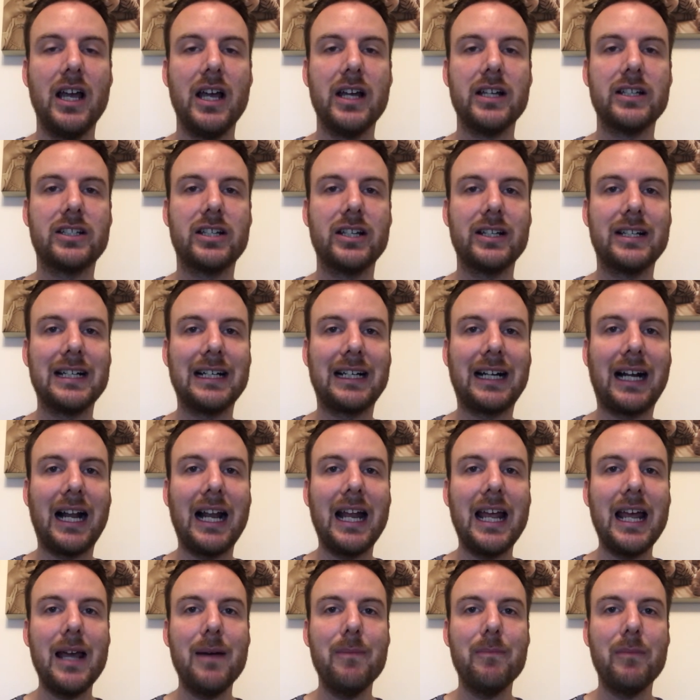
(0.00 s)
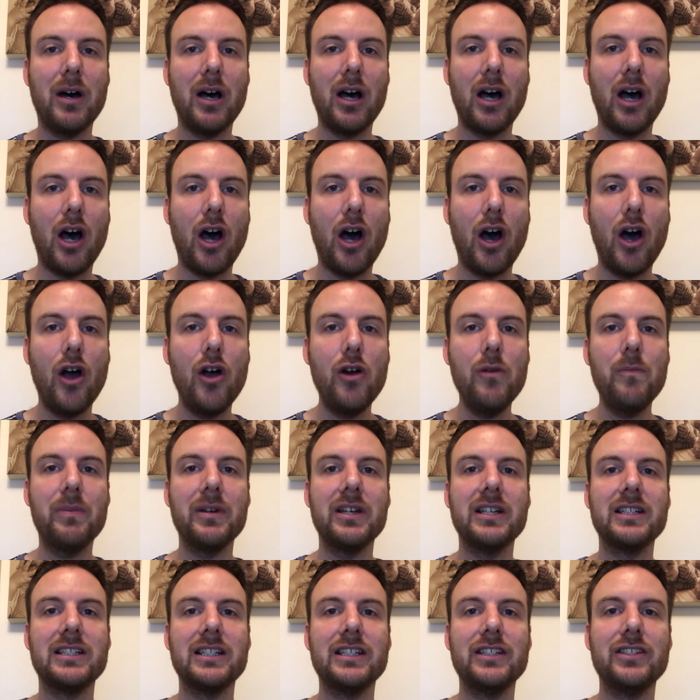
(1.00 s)
to declare my hope
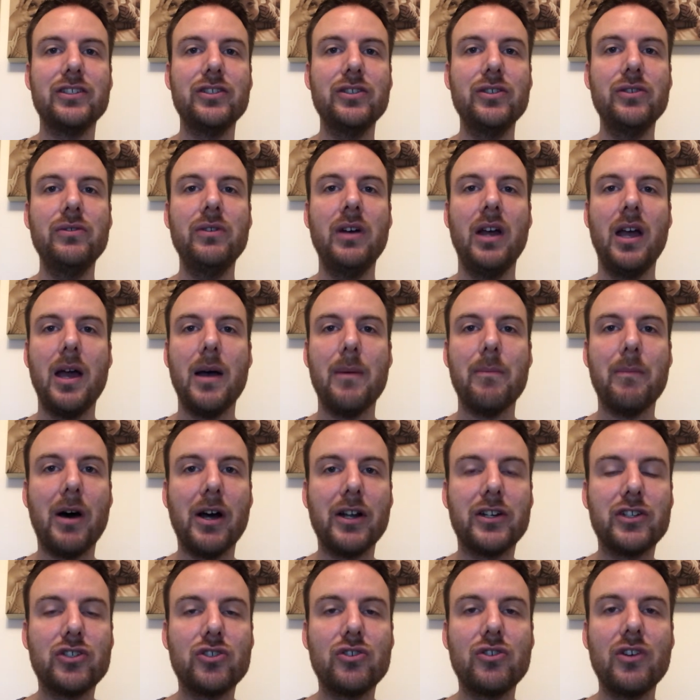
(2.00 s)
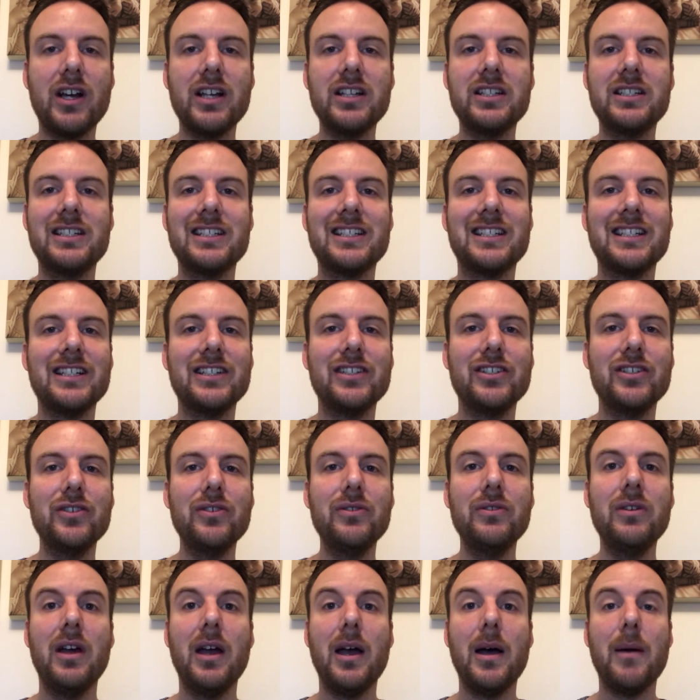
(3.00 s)
is in you, my trust is in
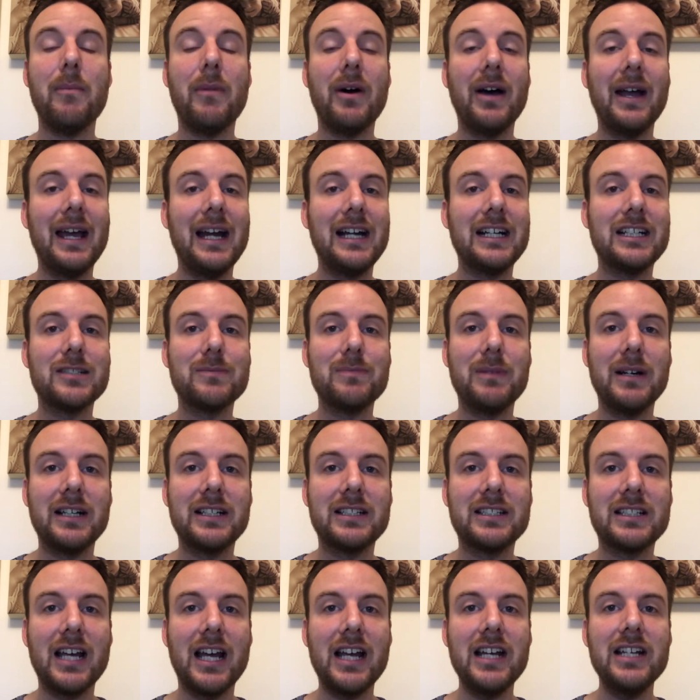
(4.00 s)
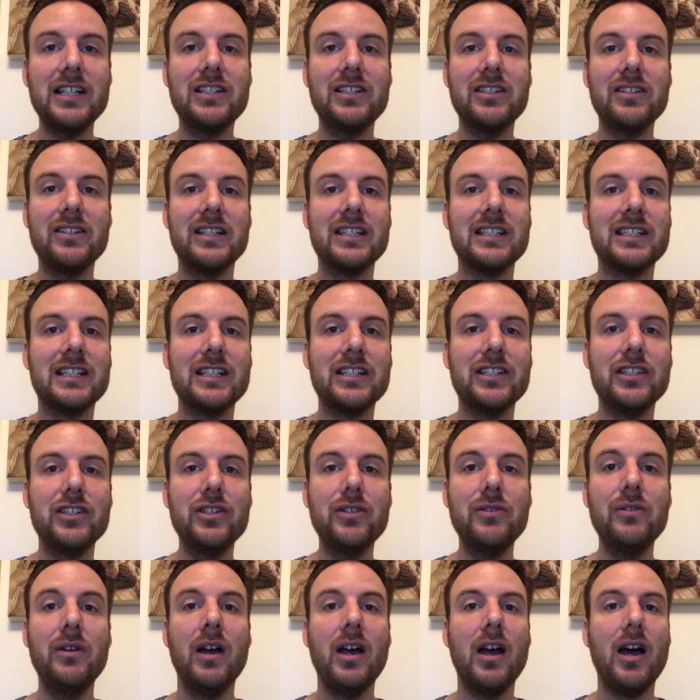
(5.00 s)
you, my expectation is in
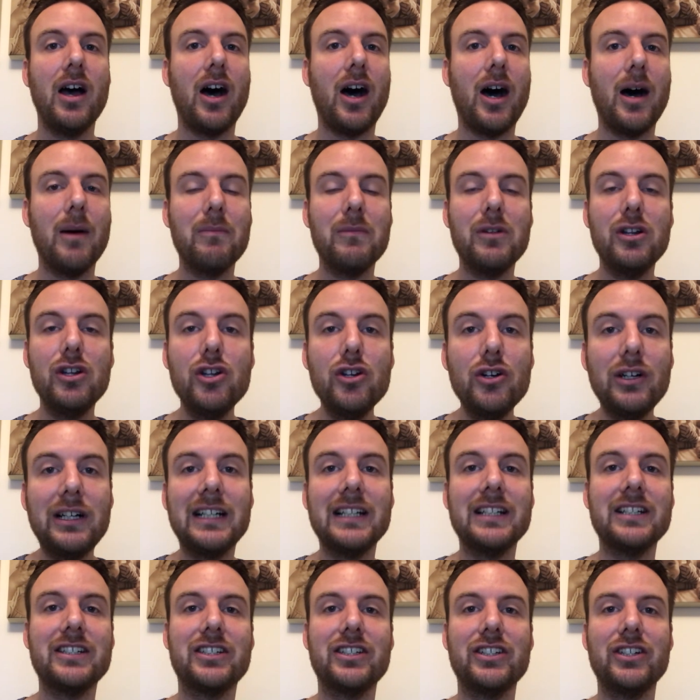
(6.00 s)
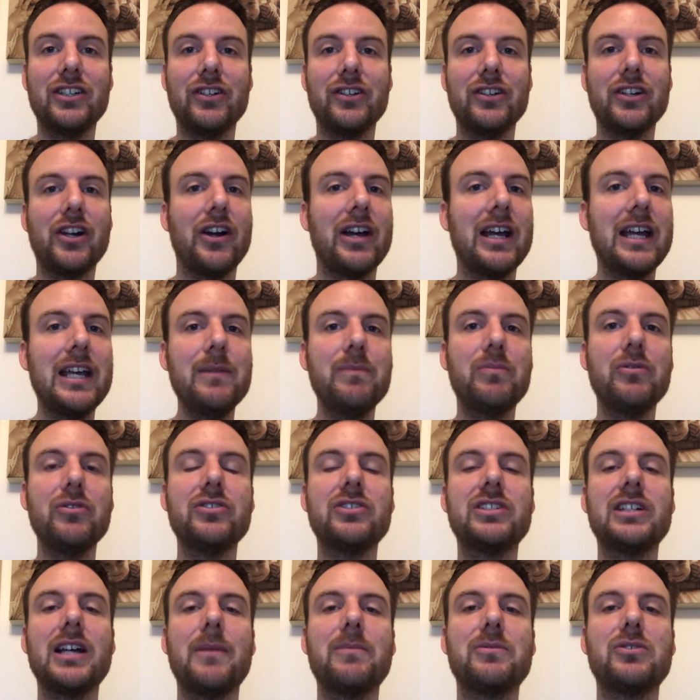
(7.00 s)
you. I'm looking to you. You know, Hebrews
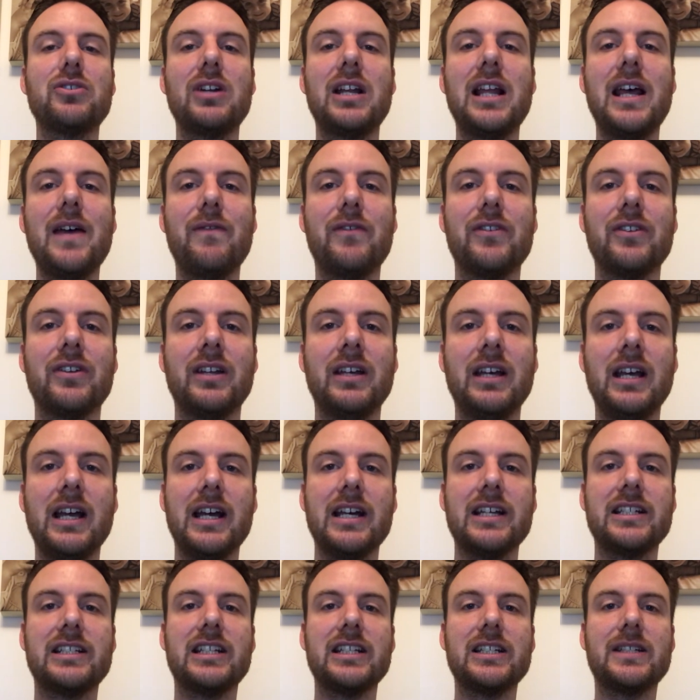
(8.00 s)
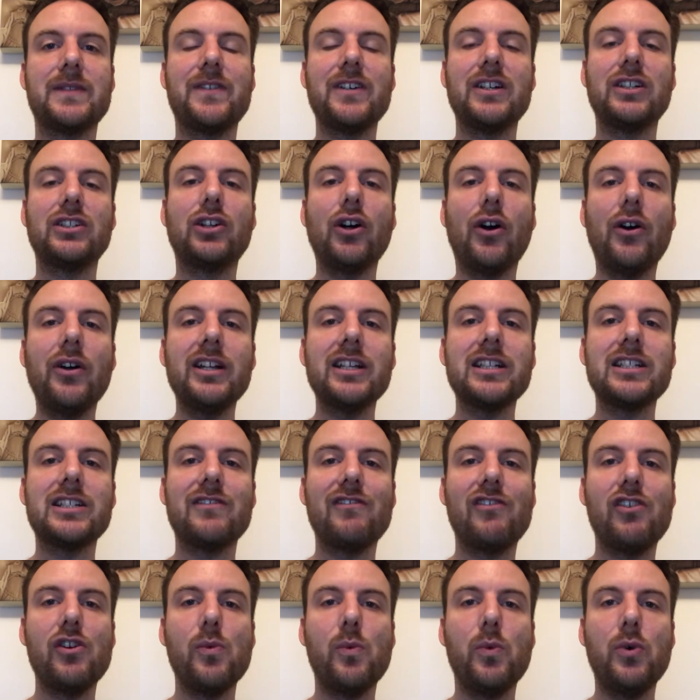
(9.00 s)
chapter 11 says that God is a
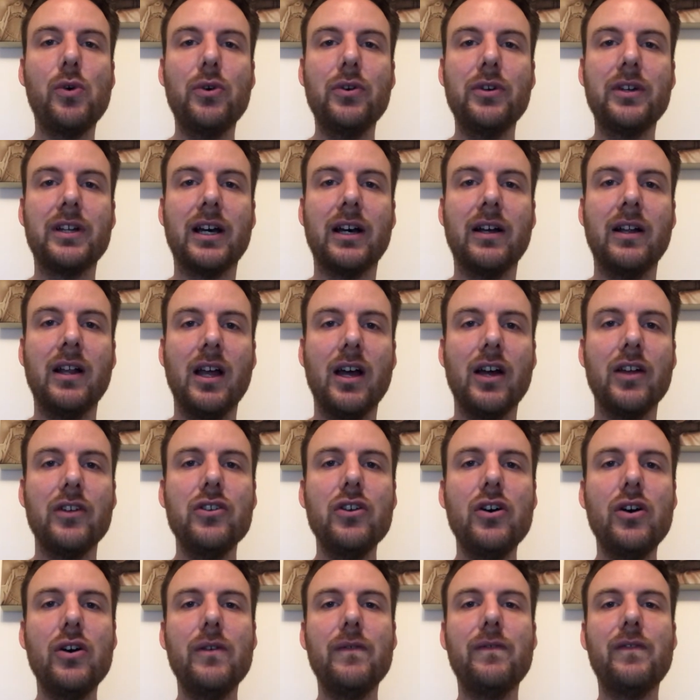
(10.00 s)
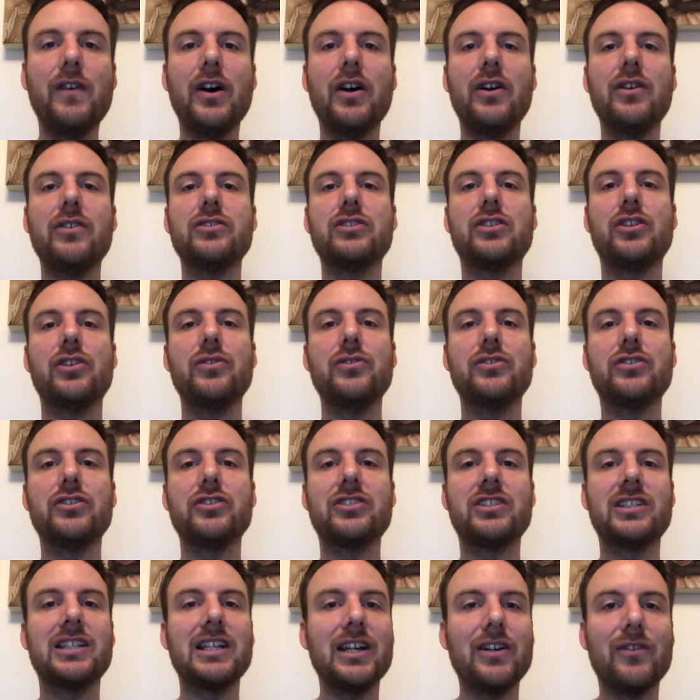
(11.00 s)
rewarder, not of those who
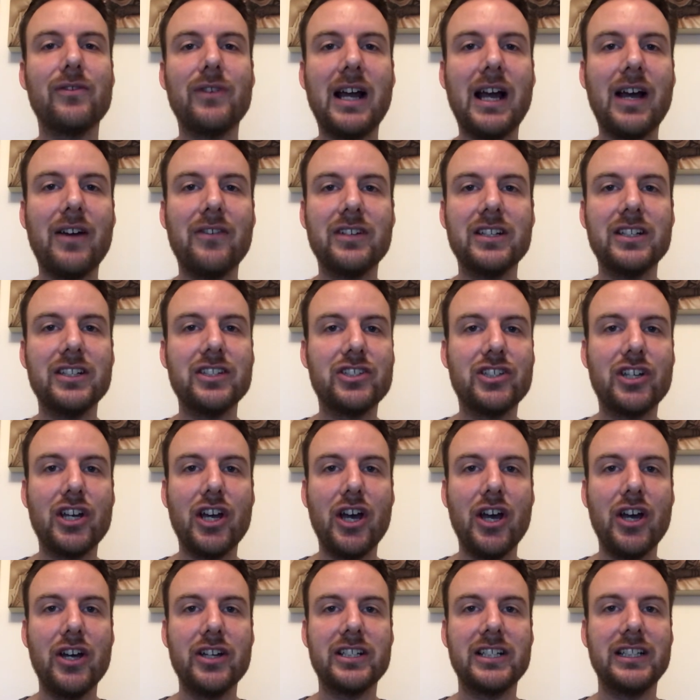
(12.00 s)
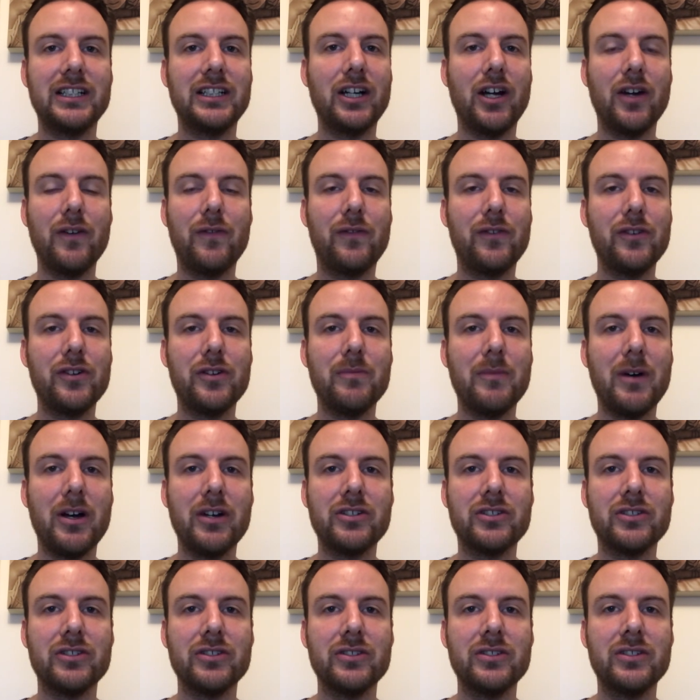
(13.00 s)
just sit around in church and go through the
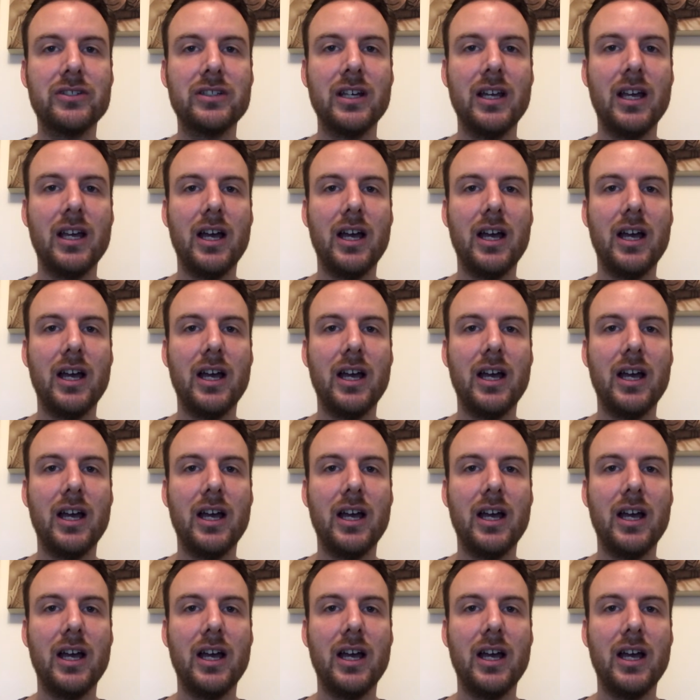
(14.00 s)
motions.